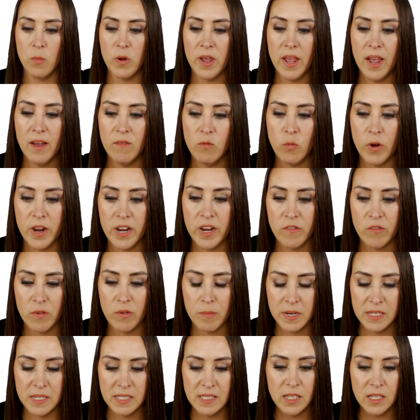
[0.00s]
We have waiting
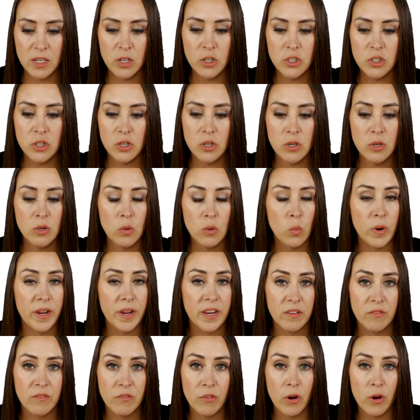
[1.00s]
for my signature,
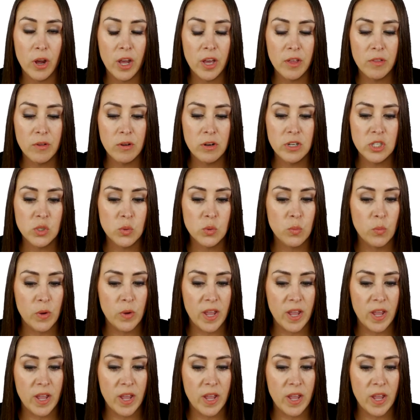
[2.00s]
waiting for others.